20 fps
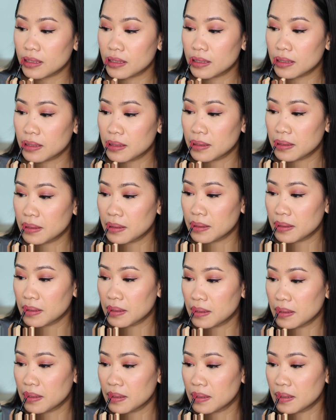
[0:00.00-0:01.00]

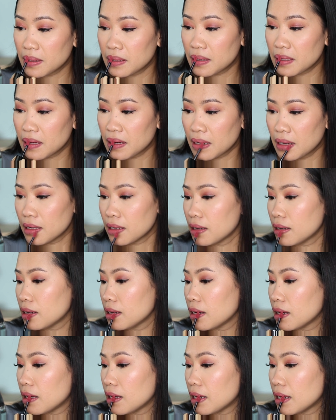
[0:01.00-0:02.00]

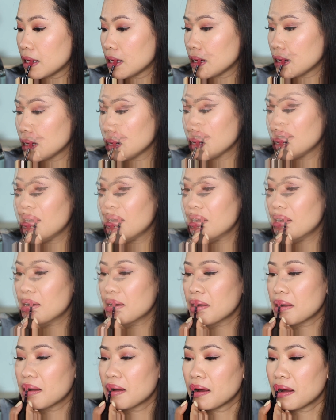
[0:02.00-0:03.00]

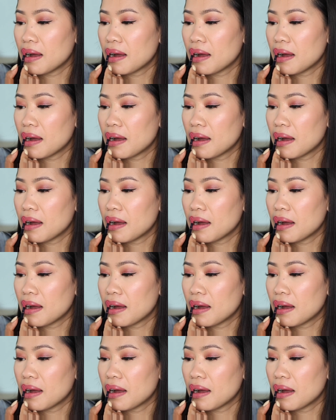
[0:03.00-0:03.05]
Nothing is said.